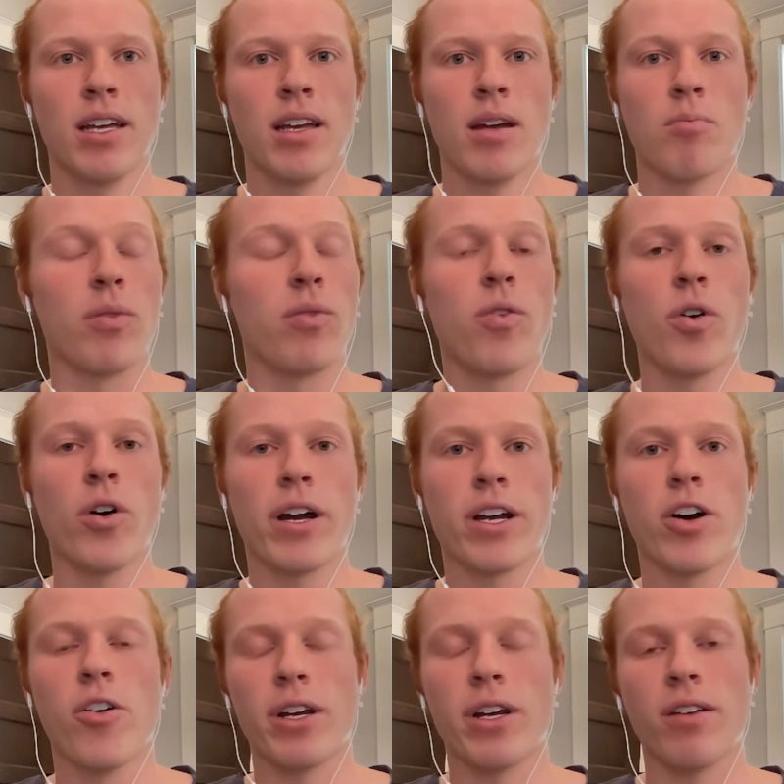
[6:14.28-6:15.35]
Before I
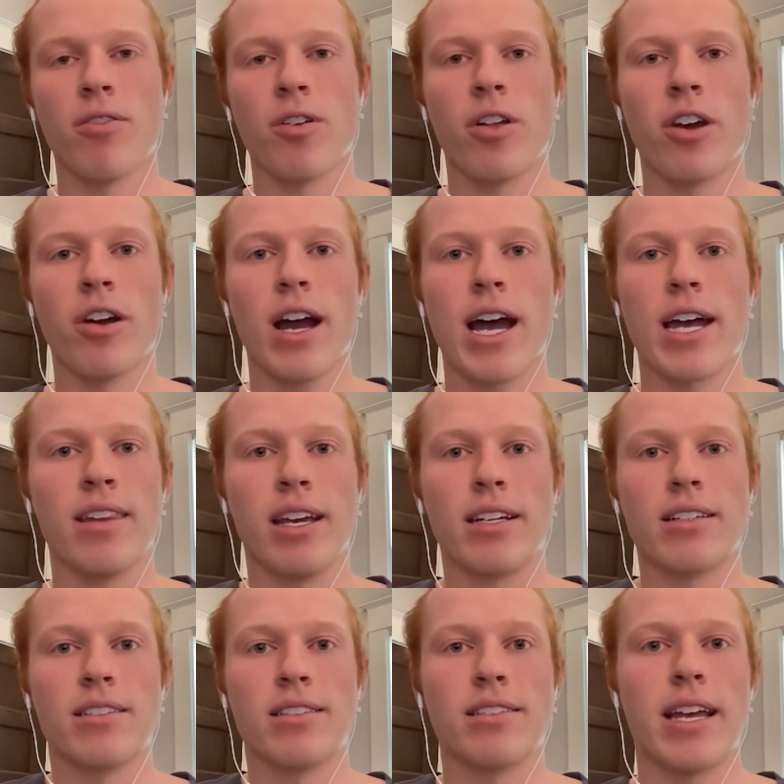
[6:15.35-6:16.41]
go any further, I'd like
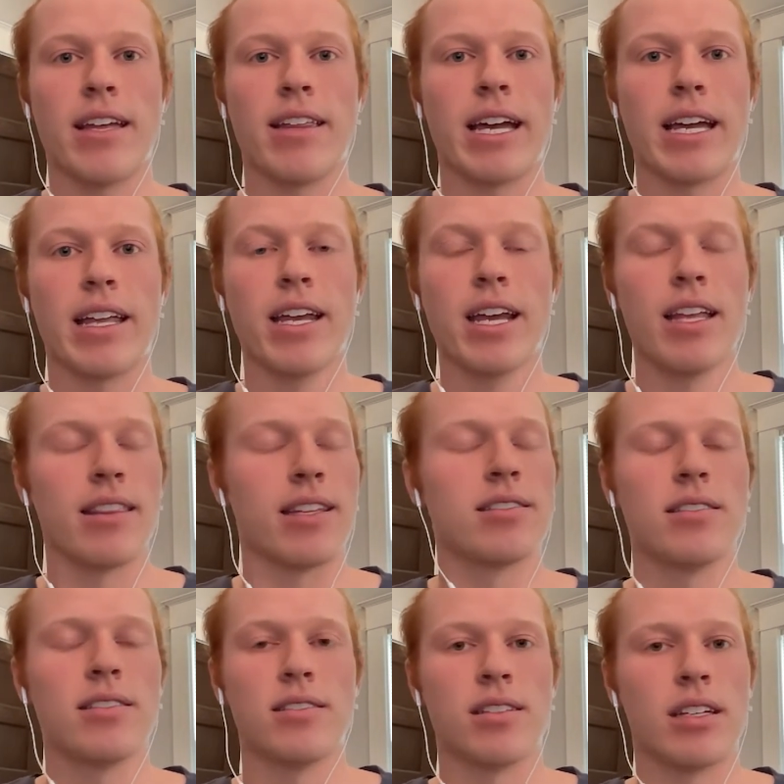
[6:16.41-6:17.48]
to say that this
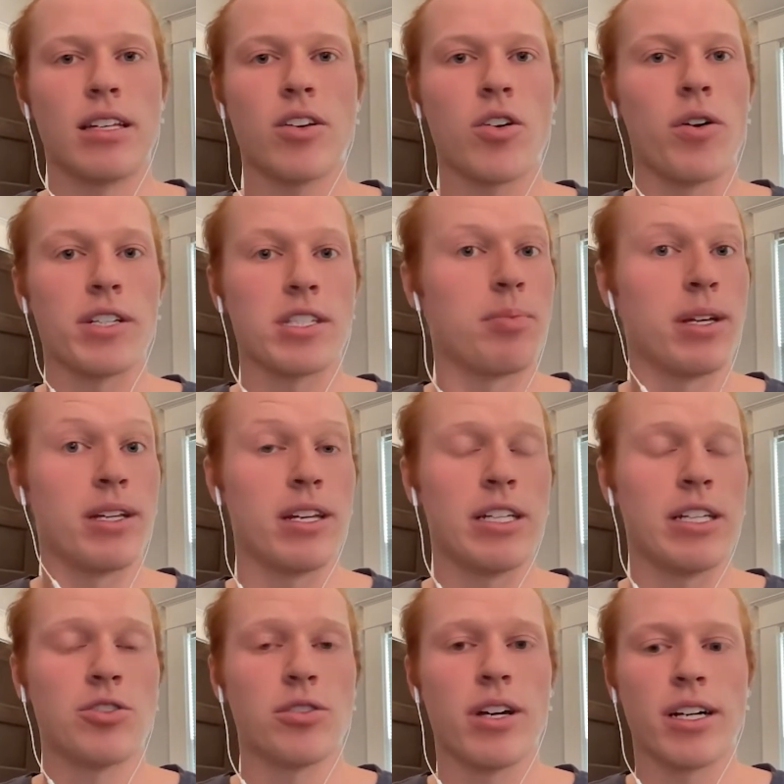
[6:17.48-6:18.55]
isn't going to be an
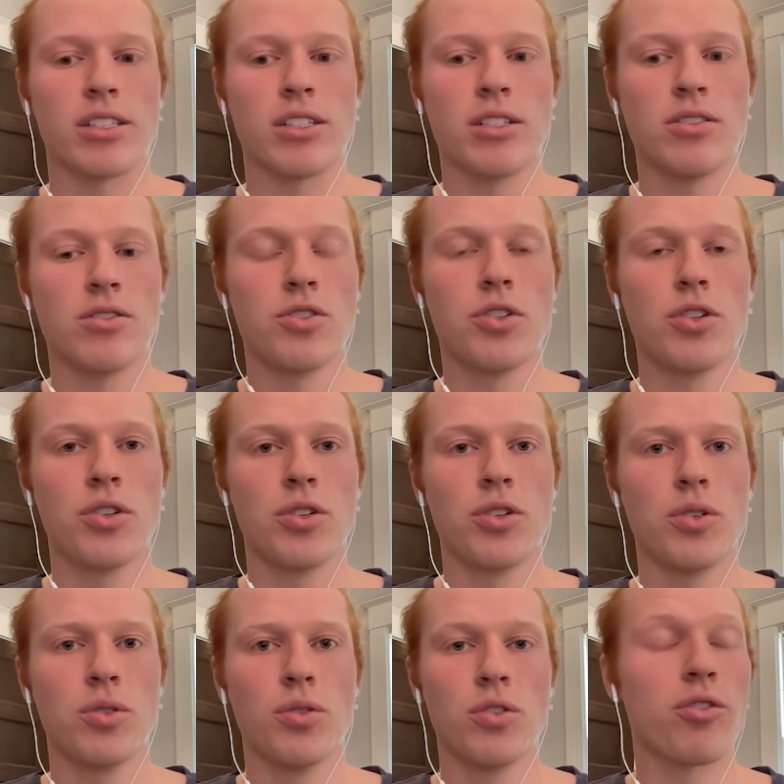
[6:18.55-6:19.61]
introduction
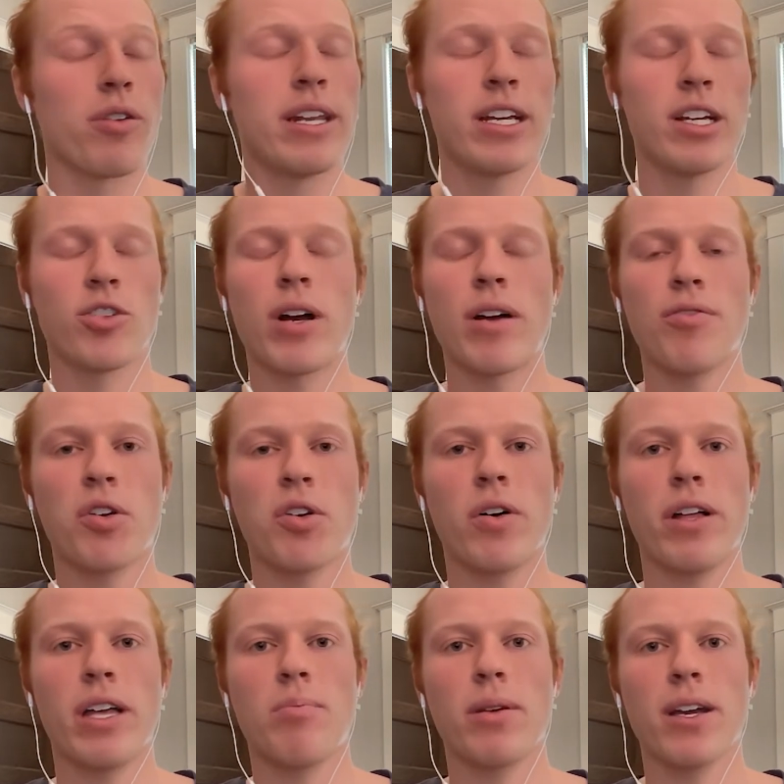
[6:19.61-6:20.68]
to creating a
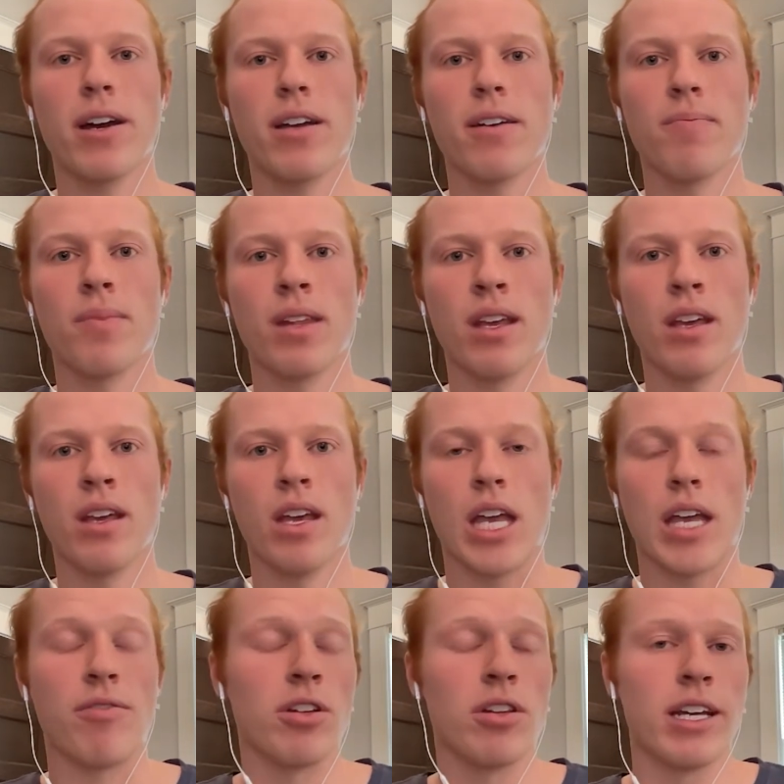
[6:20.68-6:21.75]
GraphQL API.
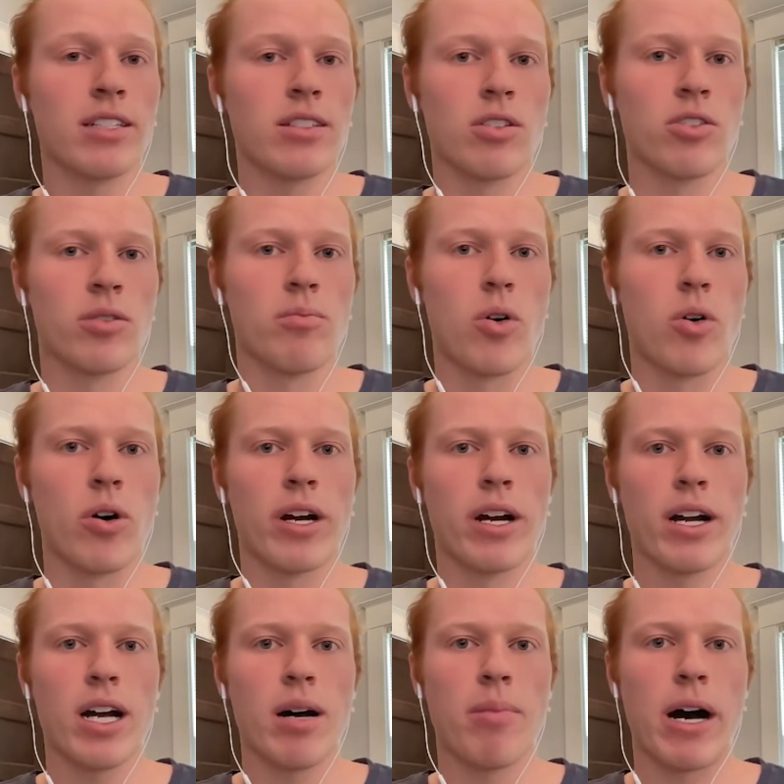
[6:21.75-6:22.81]
If you'd like to learn
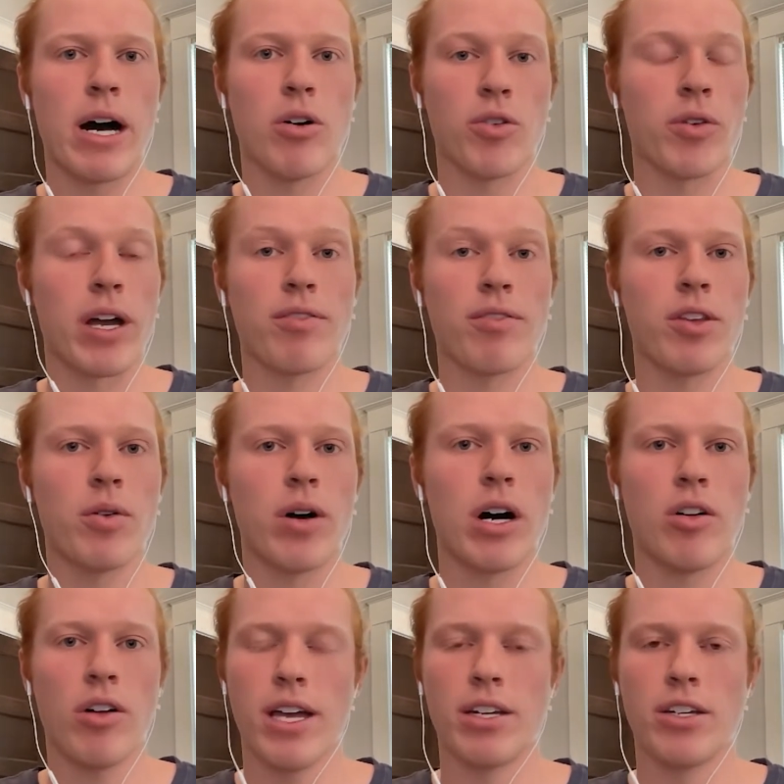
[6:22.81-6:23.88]
more about
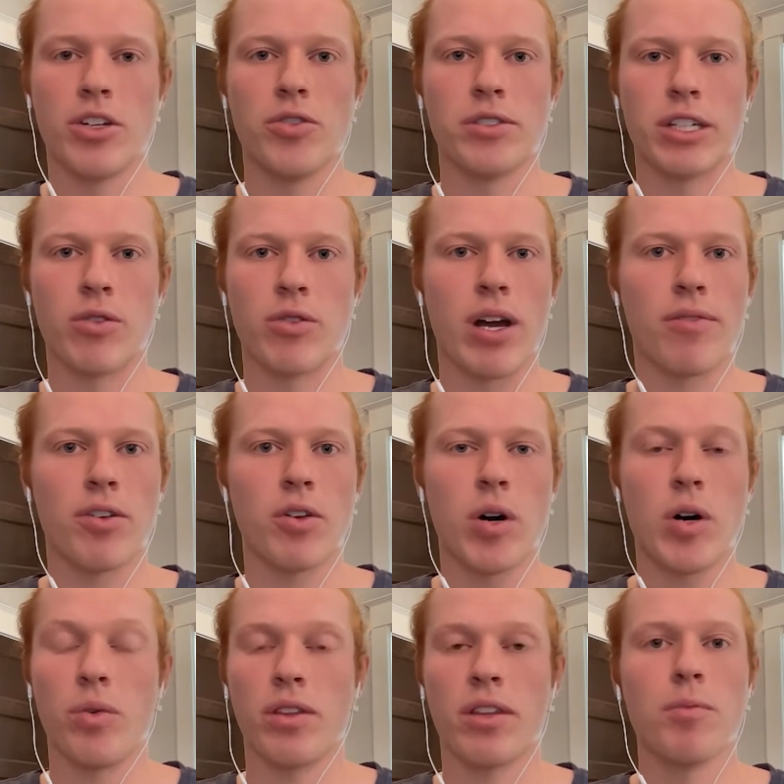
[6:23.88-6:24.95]
GraphQL and using
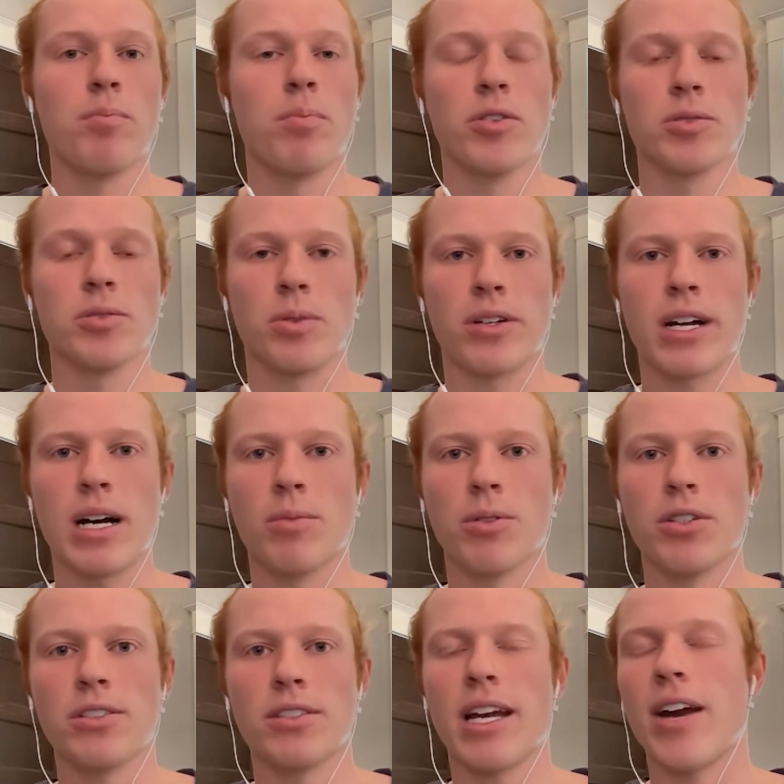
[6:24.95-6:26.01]
GraphQL with composable
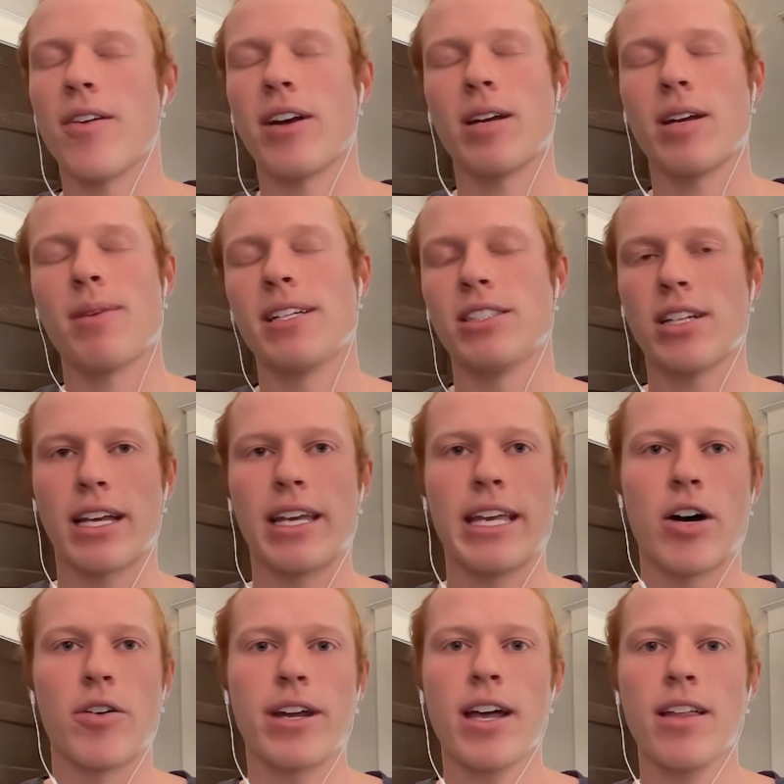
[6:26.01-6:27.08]
commerce, I recommend checking
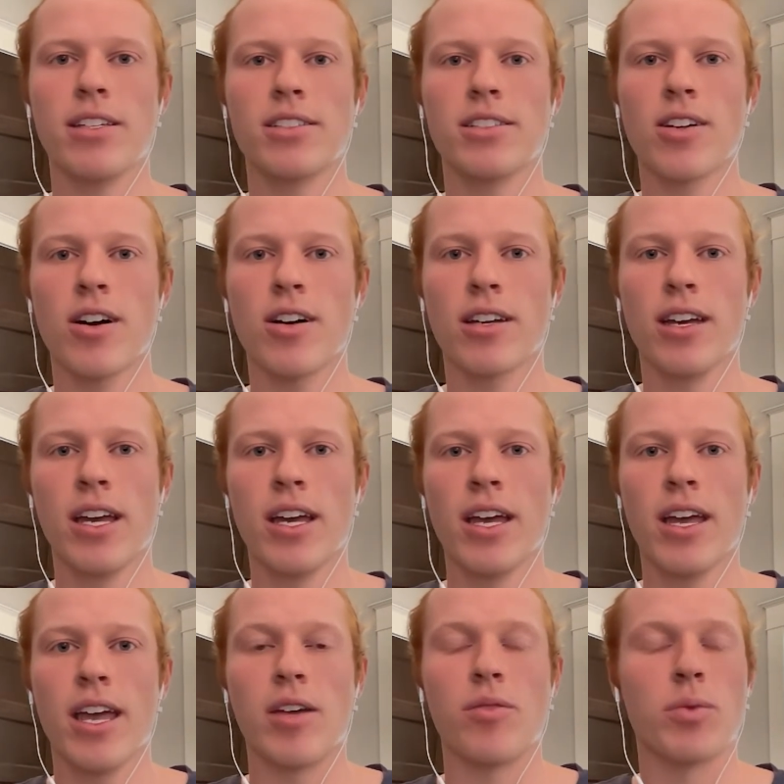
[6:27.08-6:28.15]
out Kelly's talk,
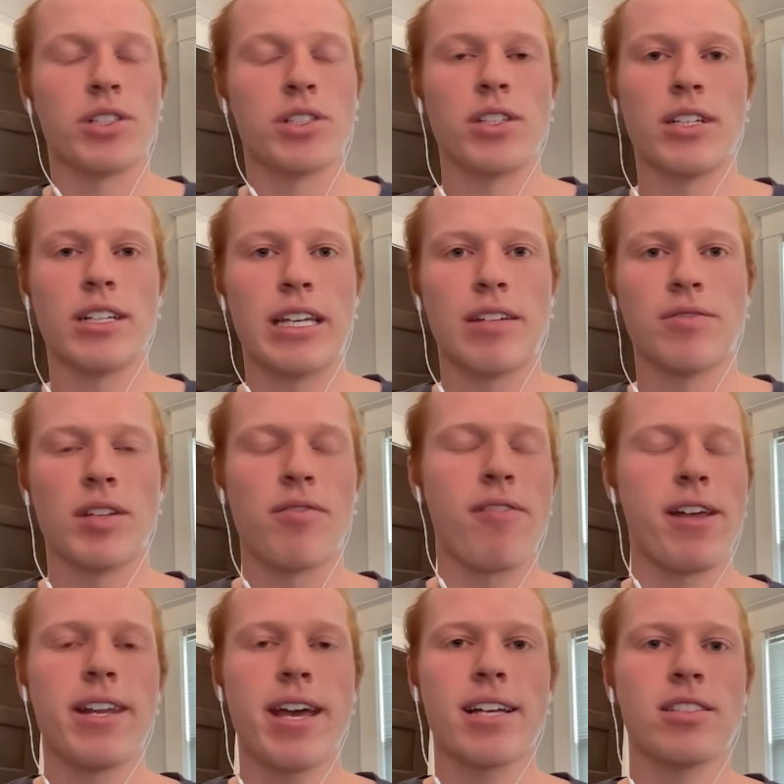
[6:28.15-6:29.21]
in which he gives a
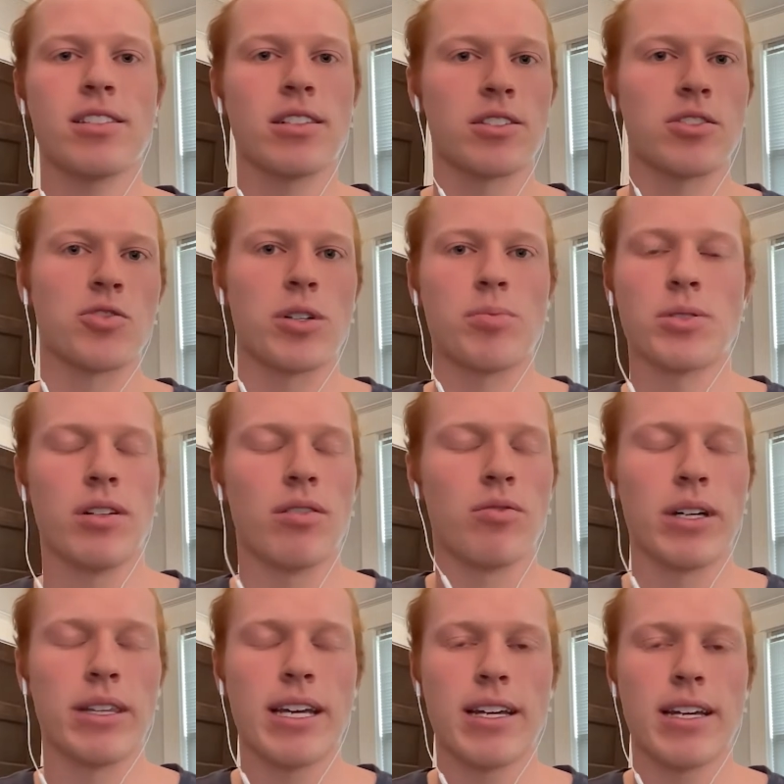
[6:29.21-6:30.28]
fantastic description of
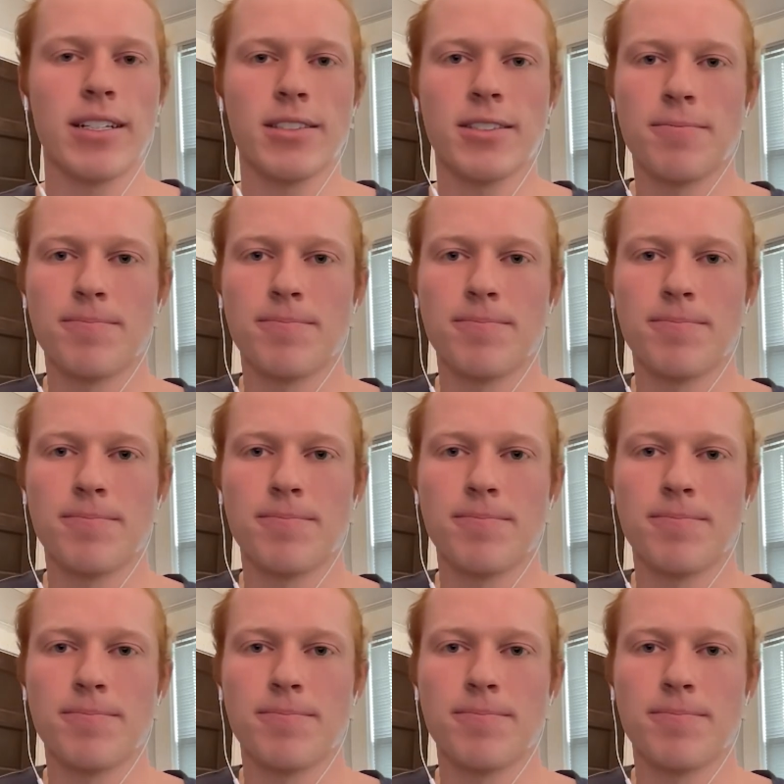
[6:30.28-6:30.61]
what that is.